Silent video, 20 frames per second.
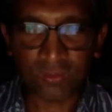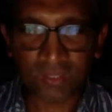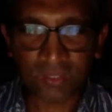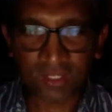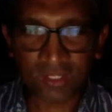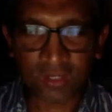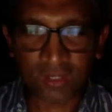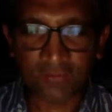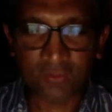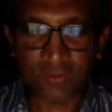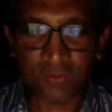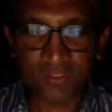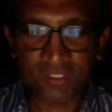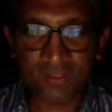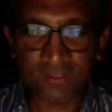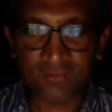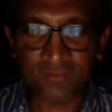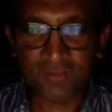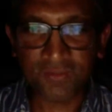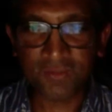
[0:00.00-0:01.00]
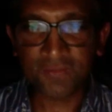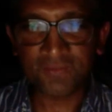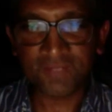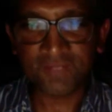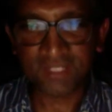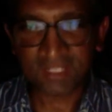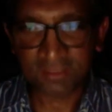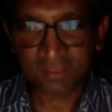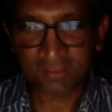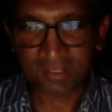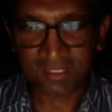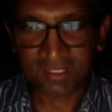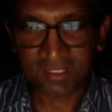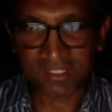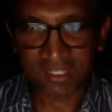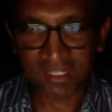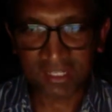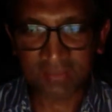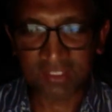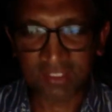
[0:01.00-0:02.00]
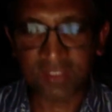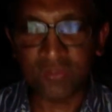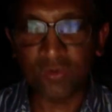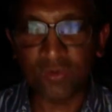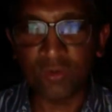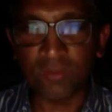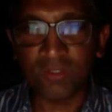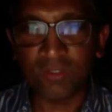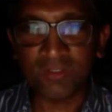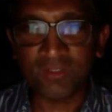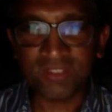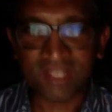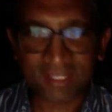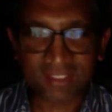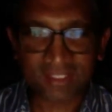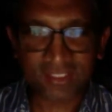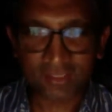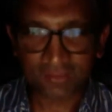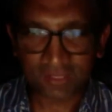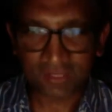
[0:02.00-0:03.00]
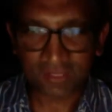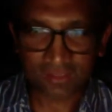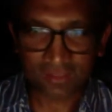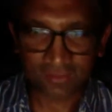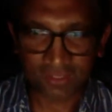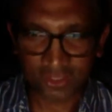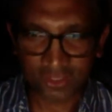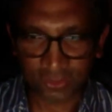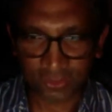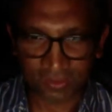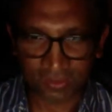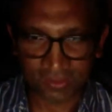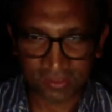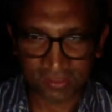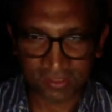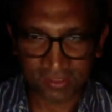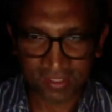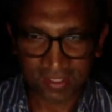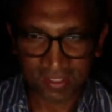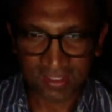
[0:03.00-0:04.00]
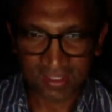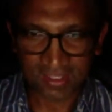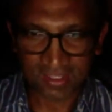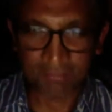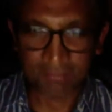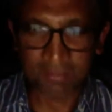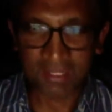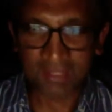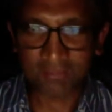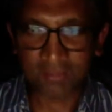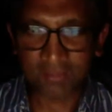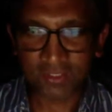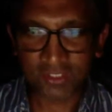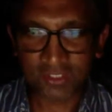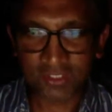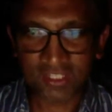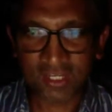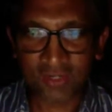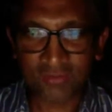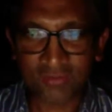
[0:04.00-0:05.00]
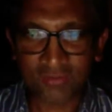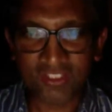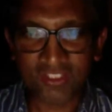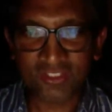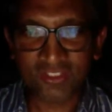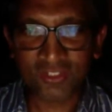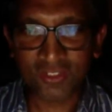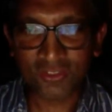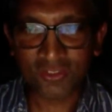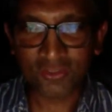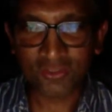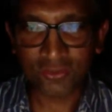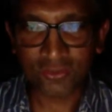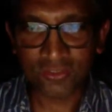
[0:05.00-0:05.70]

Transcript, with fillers: week of using fifteen milligrams in normotensive individuals, the blood pressures mm. only started to